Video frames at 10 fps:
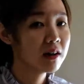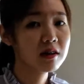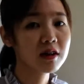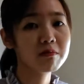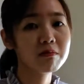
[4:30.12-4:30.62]

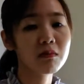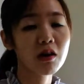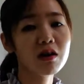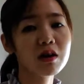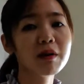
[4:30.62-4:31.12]
learn
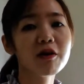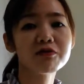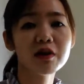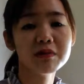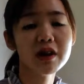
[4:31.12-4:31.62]
more about
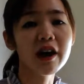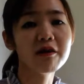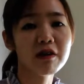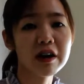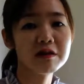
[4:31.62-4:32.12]
from the
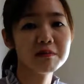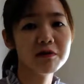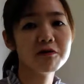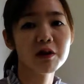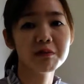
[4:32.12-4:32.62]

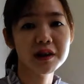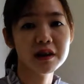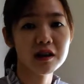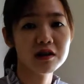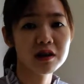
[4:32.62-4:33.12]
environment, from the
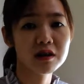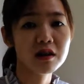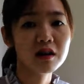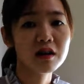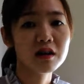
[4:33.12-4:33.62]
nature,
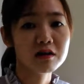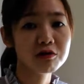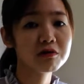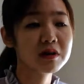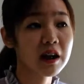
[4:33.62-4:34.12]

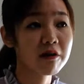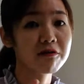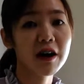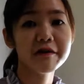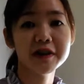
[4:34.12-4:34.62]
through their
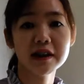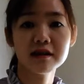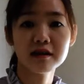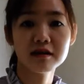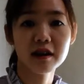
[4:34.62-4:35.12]
5
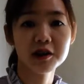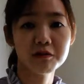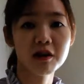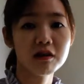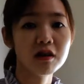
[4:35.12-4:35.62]
senses as
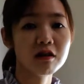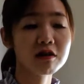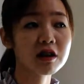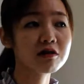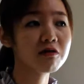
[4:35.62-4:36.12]
well.
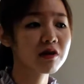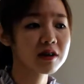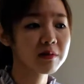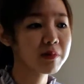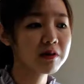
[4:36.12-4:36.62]
Okay, so for
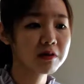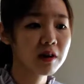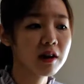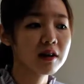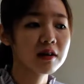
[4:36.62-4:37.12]
example,
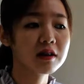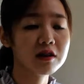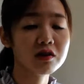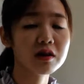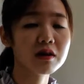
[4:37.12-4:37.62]
the
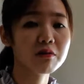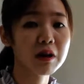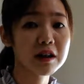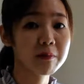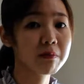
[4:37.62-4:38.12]
teacher,
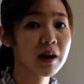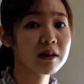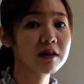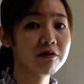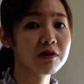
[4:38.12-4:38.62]
when they
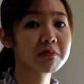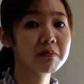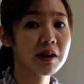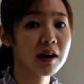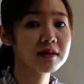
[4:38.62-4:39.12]
plant different
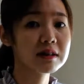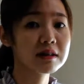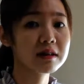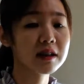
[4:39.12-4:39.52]
plants,